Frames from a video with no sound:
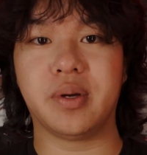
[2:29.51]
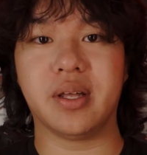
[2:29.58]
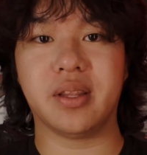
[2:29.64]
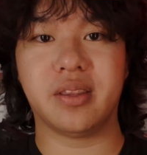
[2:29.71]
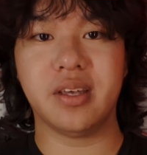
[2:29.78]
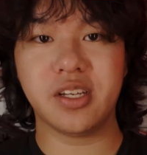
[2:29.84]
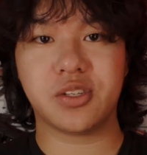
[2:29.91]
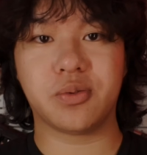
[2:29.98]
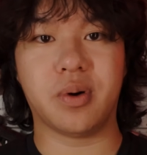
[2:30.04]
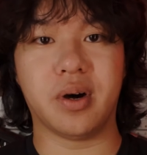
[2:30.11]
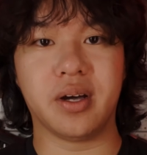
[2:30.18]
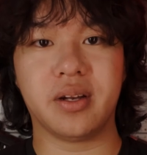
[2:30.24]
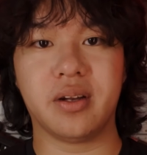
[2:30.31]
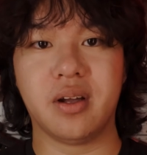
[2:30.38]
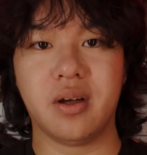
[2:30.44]
get this
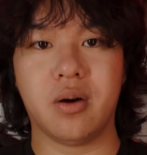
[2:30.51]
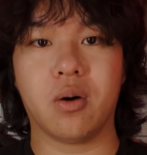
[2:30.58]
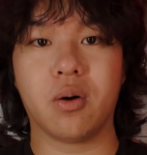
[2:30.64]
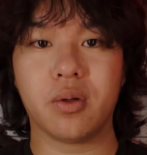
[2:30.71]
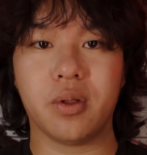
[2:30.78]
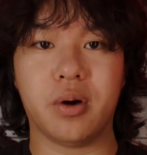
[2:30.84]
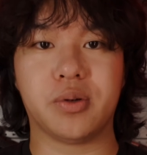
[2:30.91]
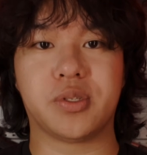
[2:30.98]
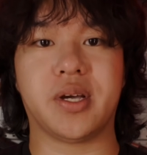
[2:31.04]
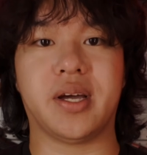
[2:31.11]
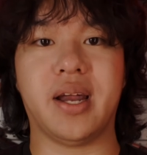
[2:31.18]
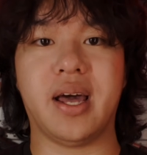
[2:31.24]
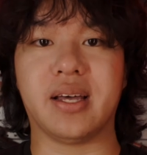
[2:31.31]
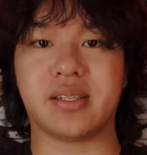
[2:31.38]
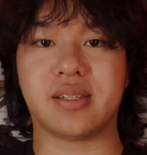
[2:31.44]
one or the
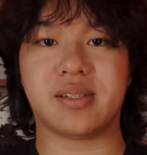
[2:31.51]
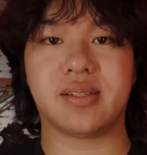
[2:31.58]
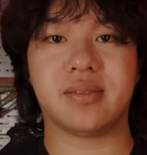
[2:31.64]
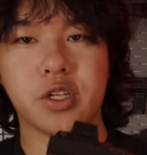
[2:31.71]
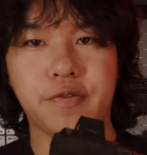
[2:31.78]
OSIGHT S.